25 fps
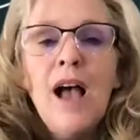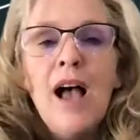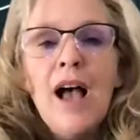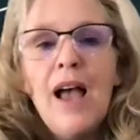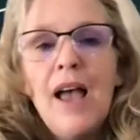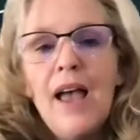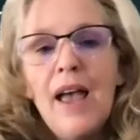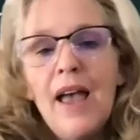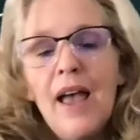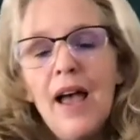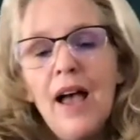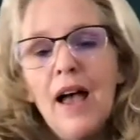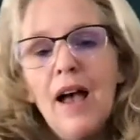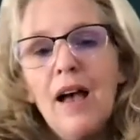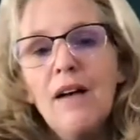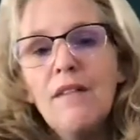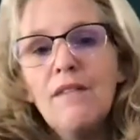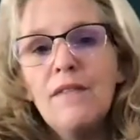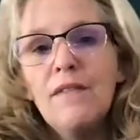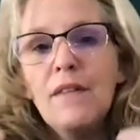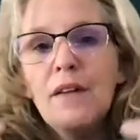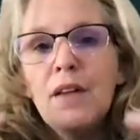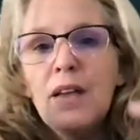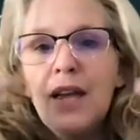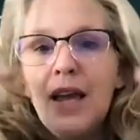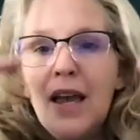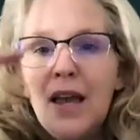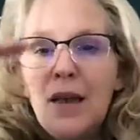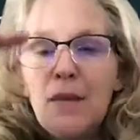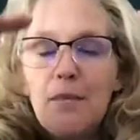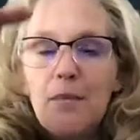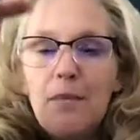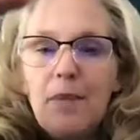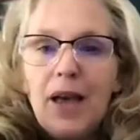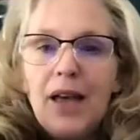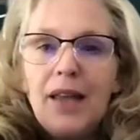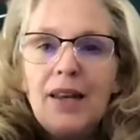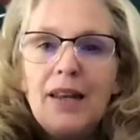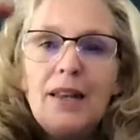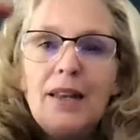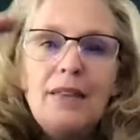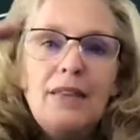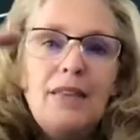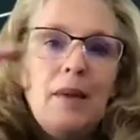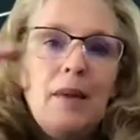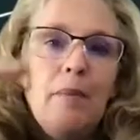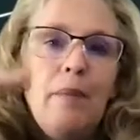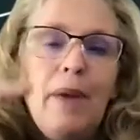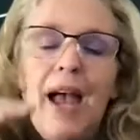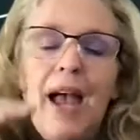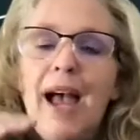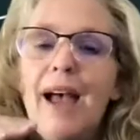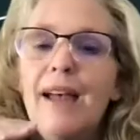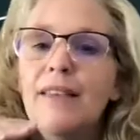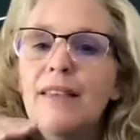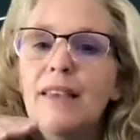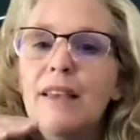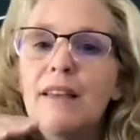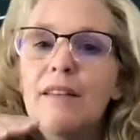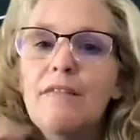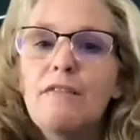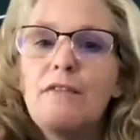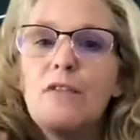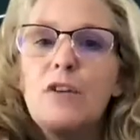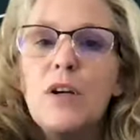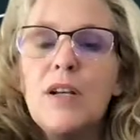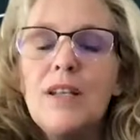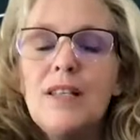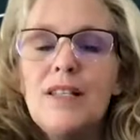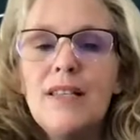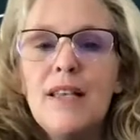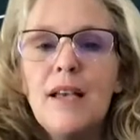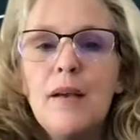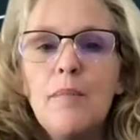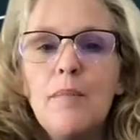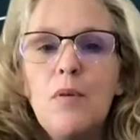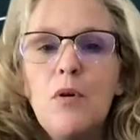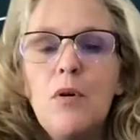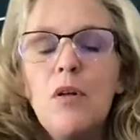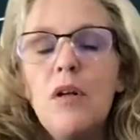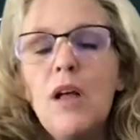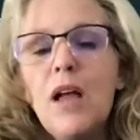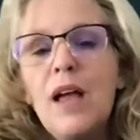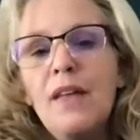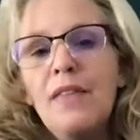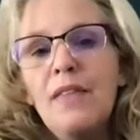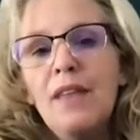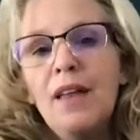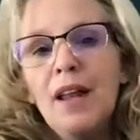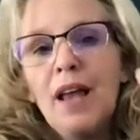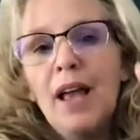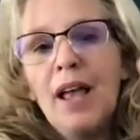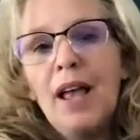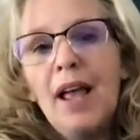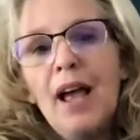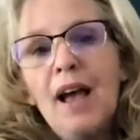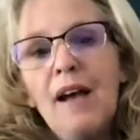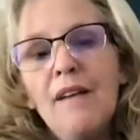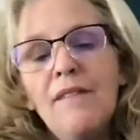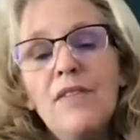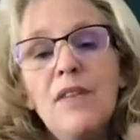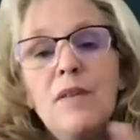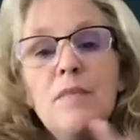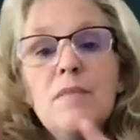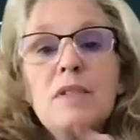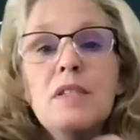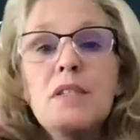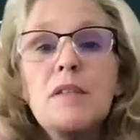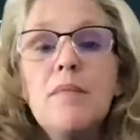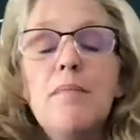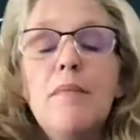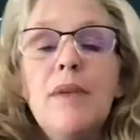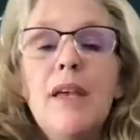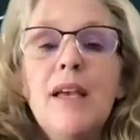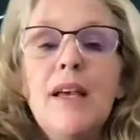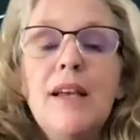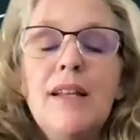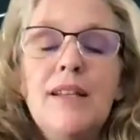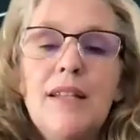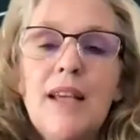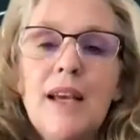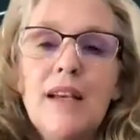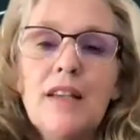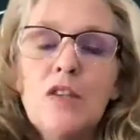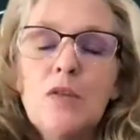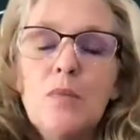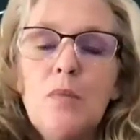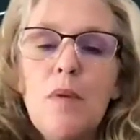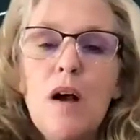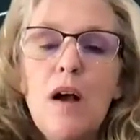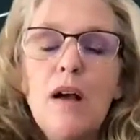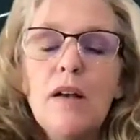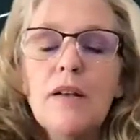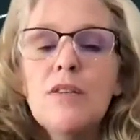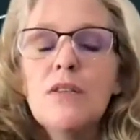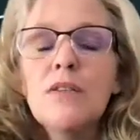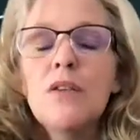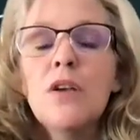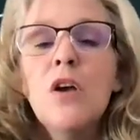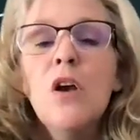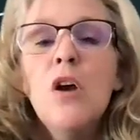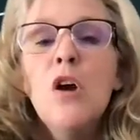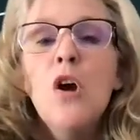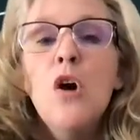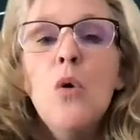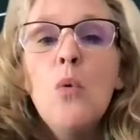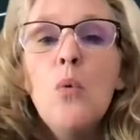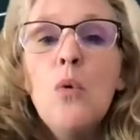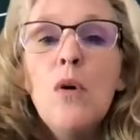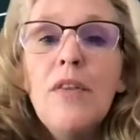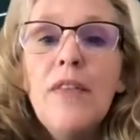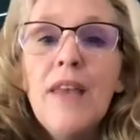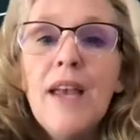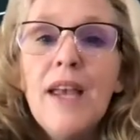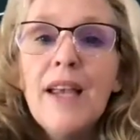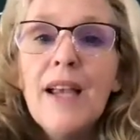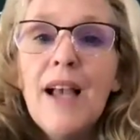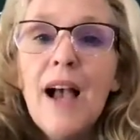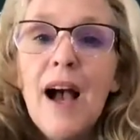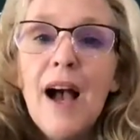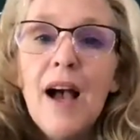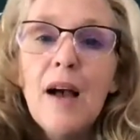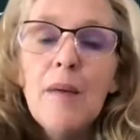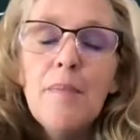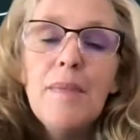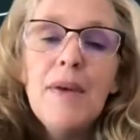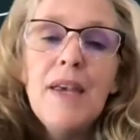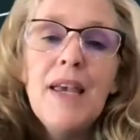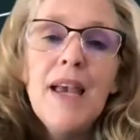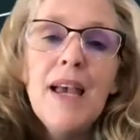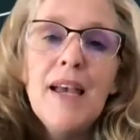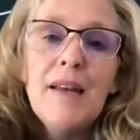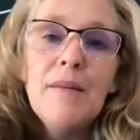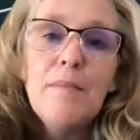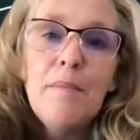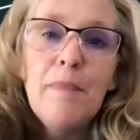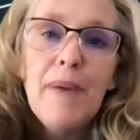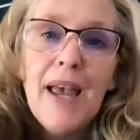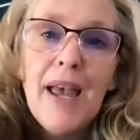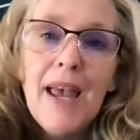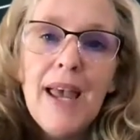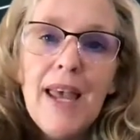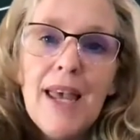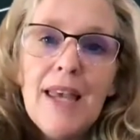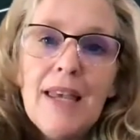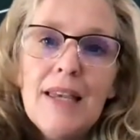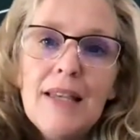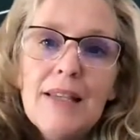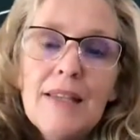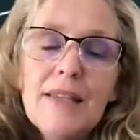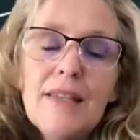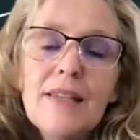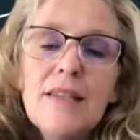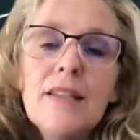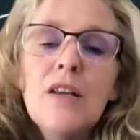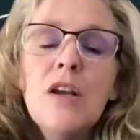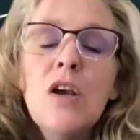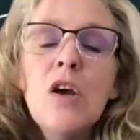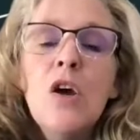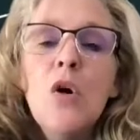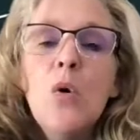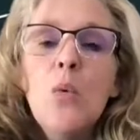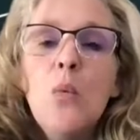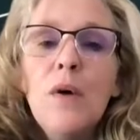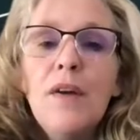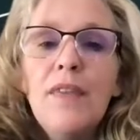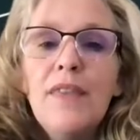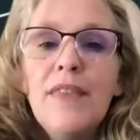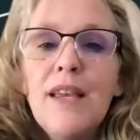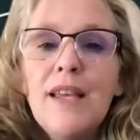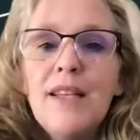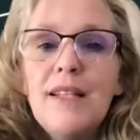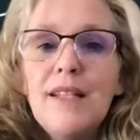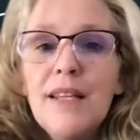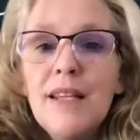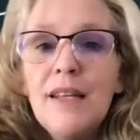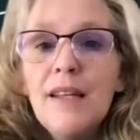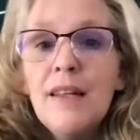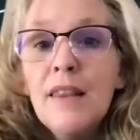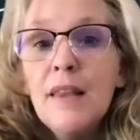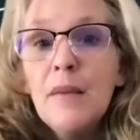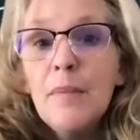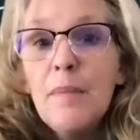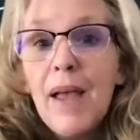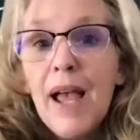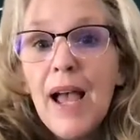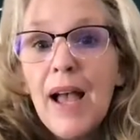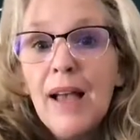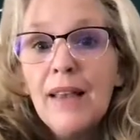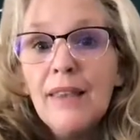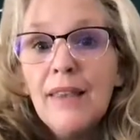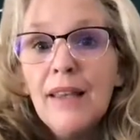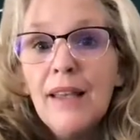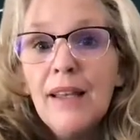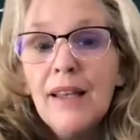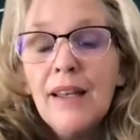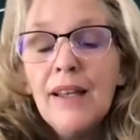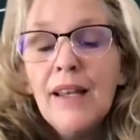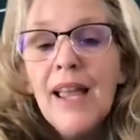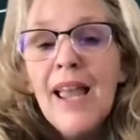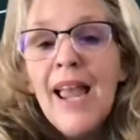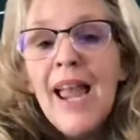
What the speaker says: I have embedded the Padlet, for example, and then I have them submit a text box where they copy and paste what they did in the Padlet.